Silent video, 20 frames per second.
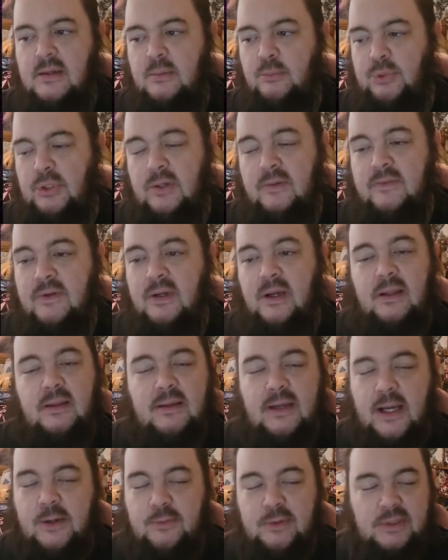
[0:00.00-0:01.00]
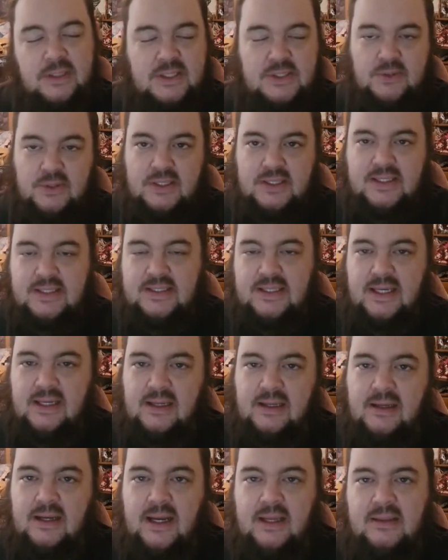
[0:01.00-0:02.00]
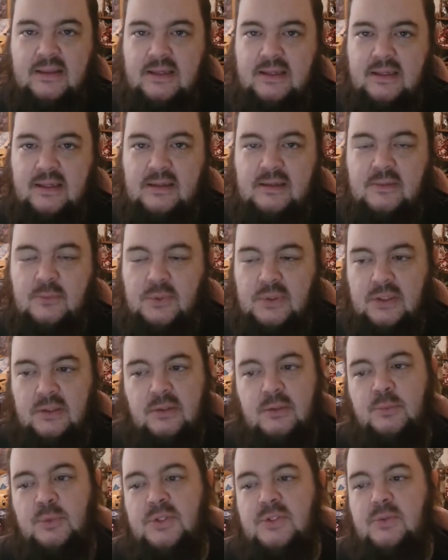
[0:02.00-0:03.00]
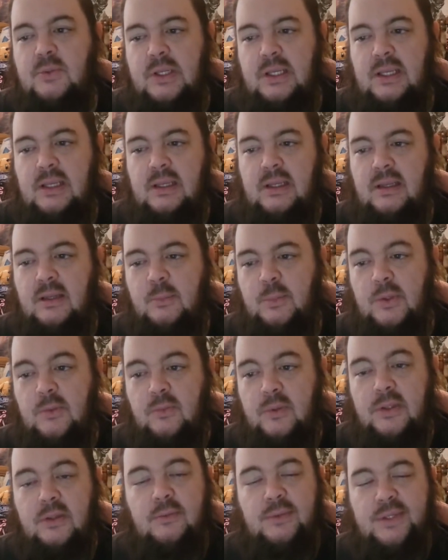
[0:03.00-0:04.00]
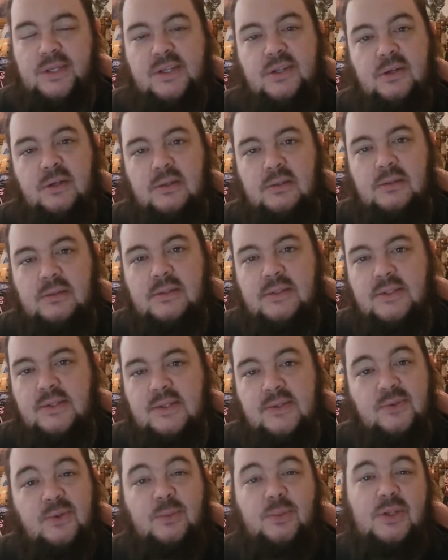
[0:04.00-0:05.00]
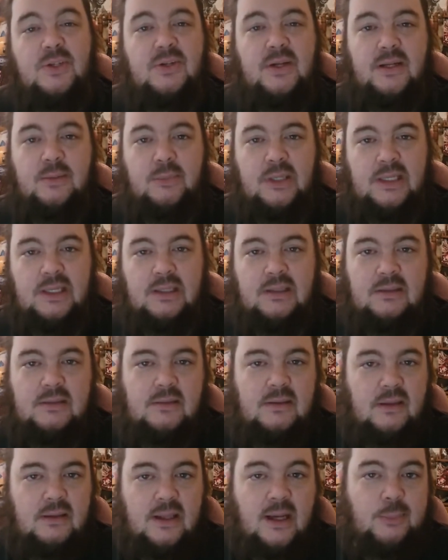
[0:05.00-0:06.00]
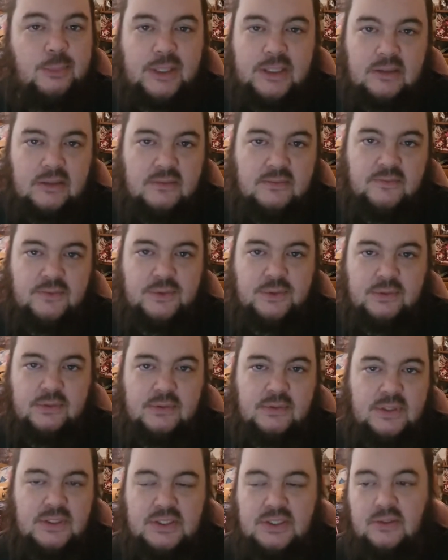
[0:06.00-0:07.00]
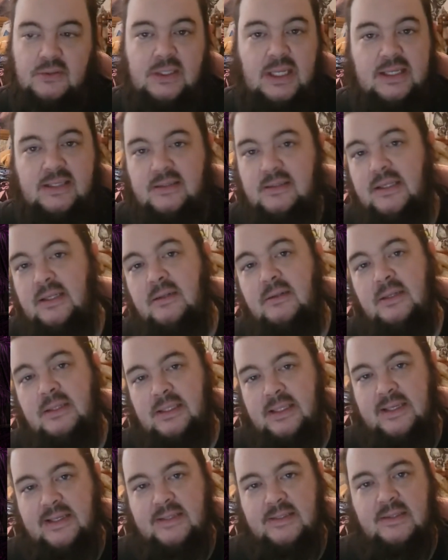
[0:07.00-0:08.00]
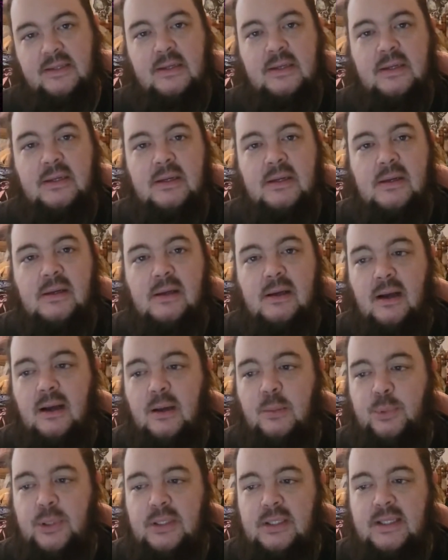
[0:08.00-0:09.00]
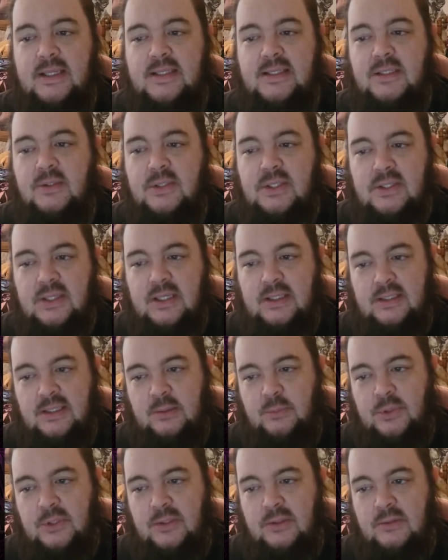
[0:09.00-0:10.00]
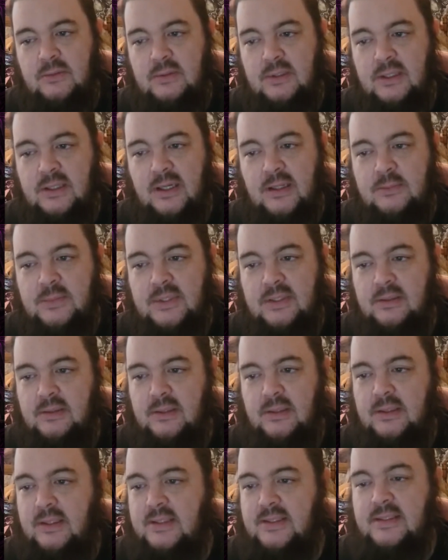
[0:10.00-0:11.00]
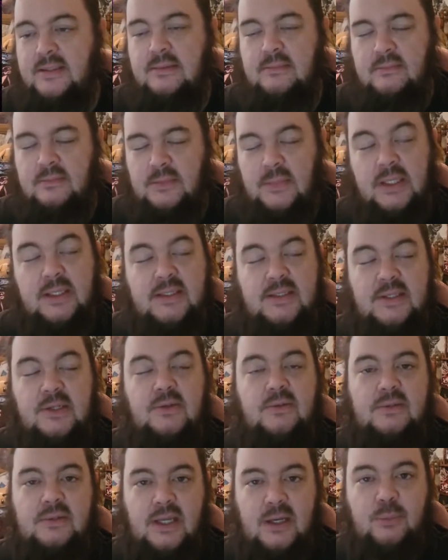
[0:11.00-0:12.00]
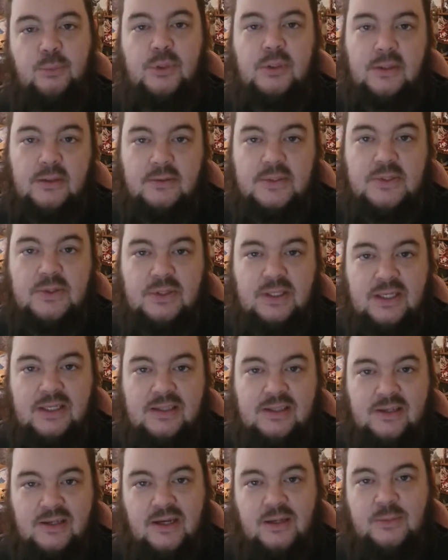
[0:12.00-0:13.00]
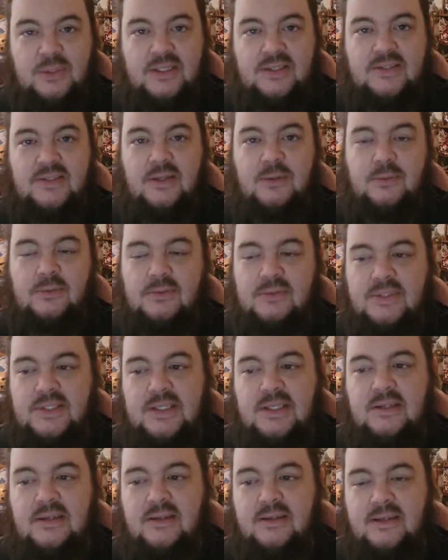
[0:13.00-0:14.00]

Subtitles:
But overall, I really enjoyed this deck. I think with a little more tweaking, it could be really, really strong. So that's what I'm going to try to make it a lot better to showcase later on, guys. But let us know what you think down below. Let us know down below what you think in the comments, and we'll see y'all